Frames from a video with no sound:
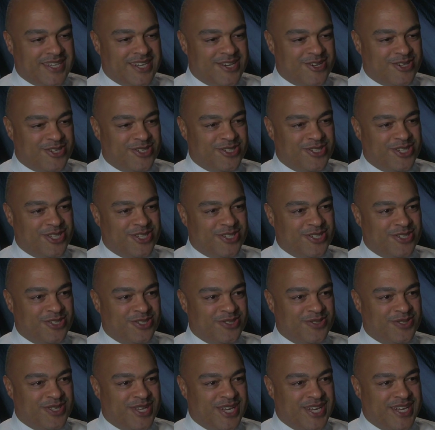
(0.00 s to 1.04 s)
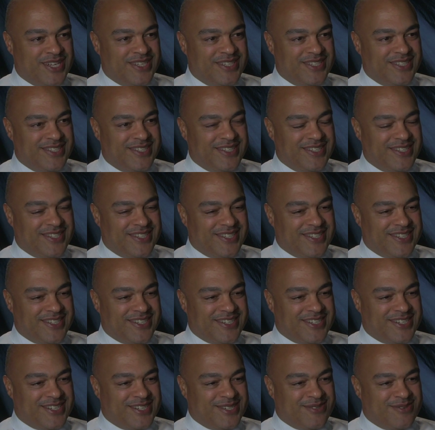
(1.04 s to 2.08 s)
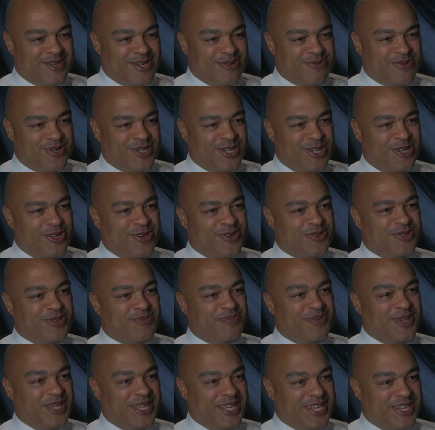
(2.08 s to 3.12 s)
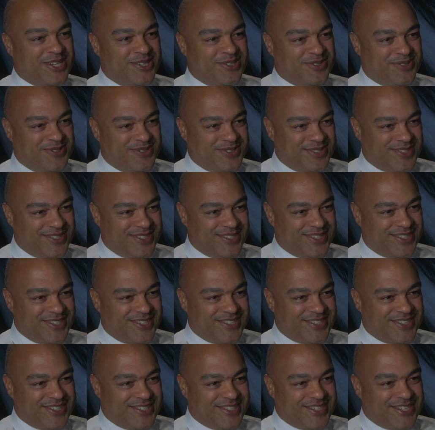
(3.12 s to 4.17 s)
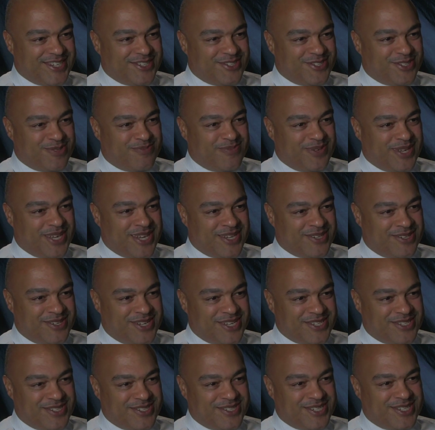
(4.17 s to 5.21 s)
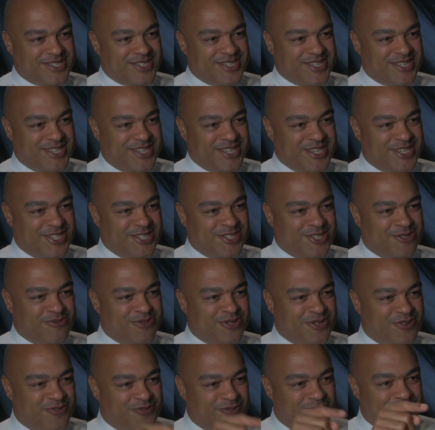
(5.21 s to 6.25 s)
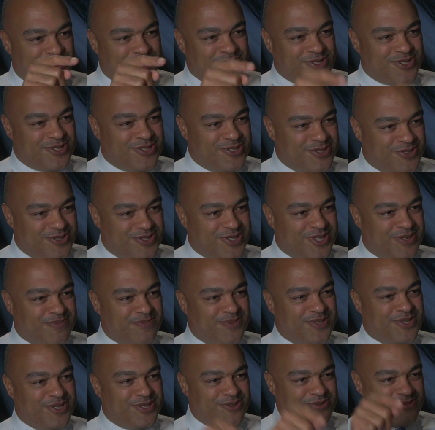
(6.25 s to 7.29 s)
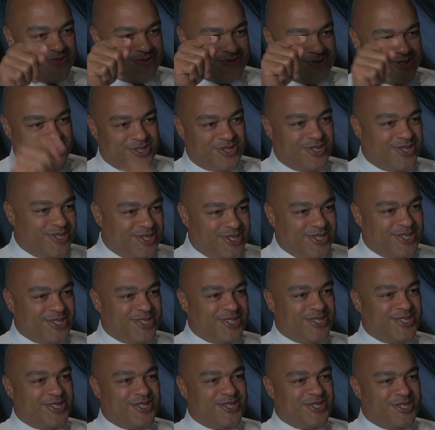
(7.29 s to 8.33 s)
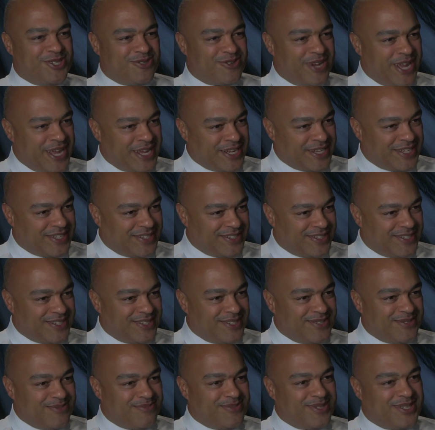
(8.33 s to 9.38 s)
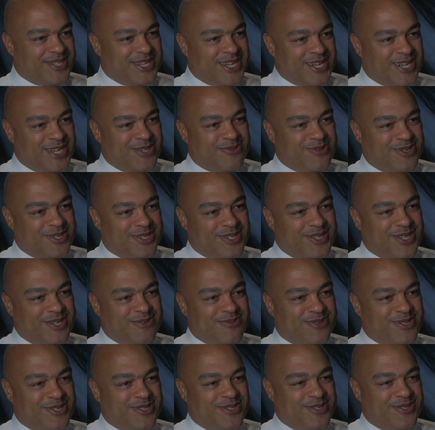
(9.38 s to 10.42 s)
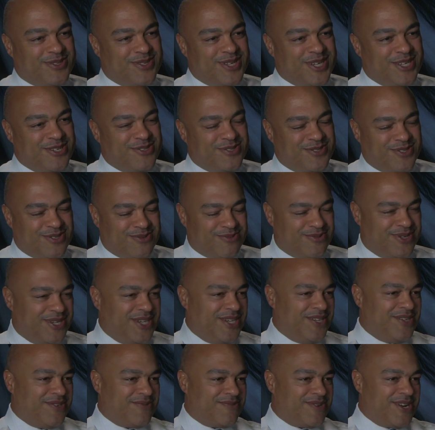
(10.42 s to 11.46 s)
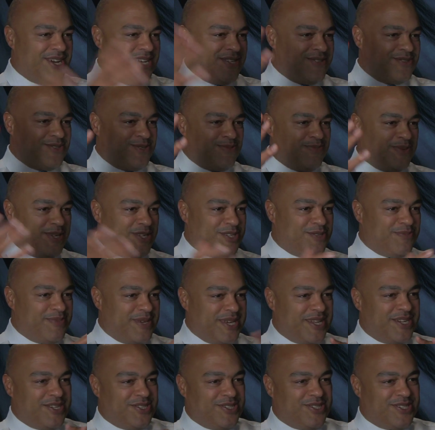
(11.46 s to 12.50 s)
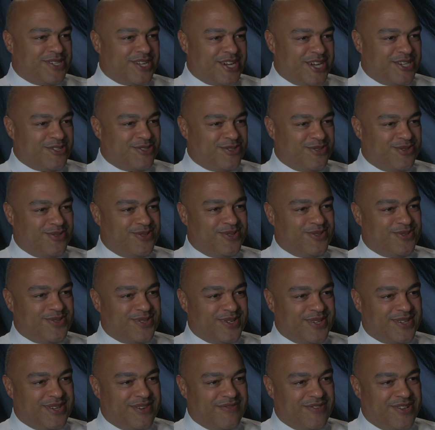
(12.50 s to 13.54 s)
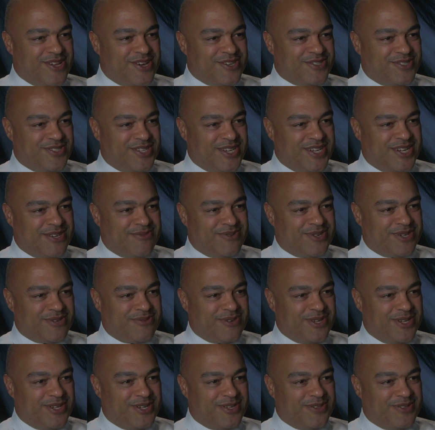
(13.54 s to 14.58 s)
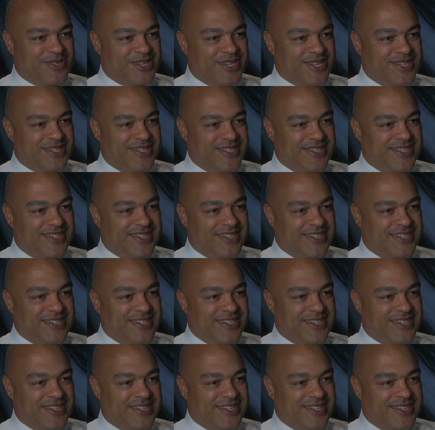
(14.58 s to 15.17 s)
I'll continue to do that. I want to learn the piano. I took piano lessons as a kid. When you're forced to do something, you hate it. But now I want to do that. I used to read and write and speak Spanish in high school, so I've lost that. I want to relearn that.